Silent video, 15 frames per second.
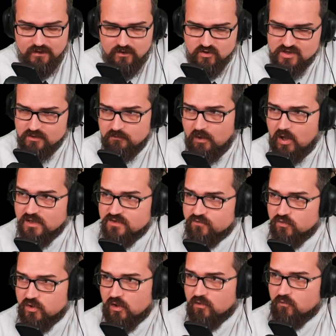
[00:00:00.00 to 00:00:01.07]
There's some mods
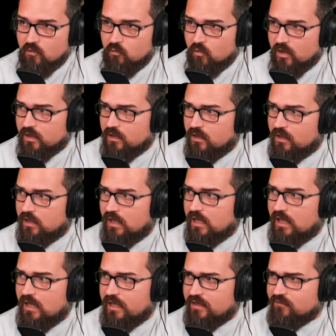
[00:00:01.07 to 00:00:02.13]
for Dawn of War 1,
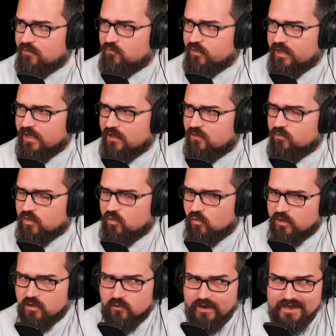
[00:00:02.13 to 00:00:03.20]
if I
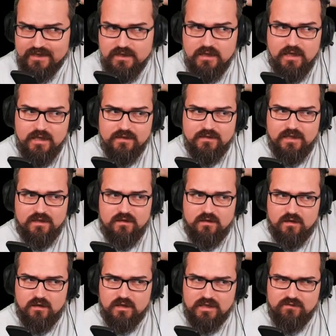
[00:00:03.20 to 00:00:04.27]
recall correctly, that
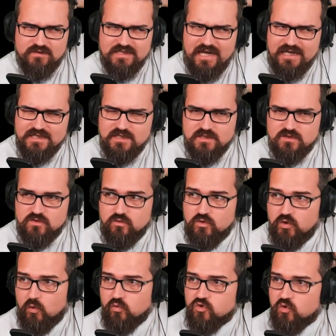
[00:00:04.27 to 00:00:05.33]
give us access to
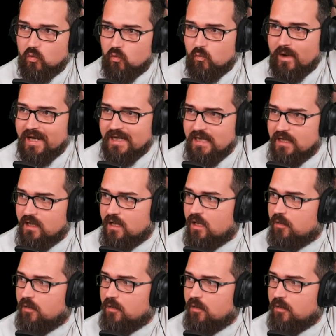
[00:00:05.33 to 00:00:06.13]
those already,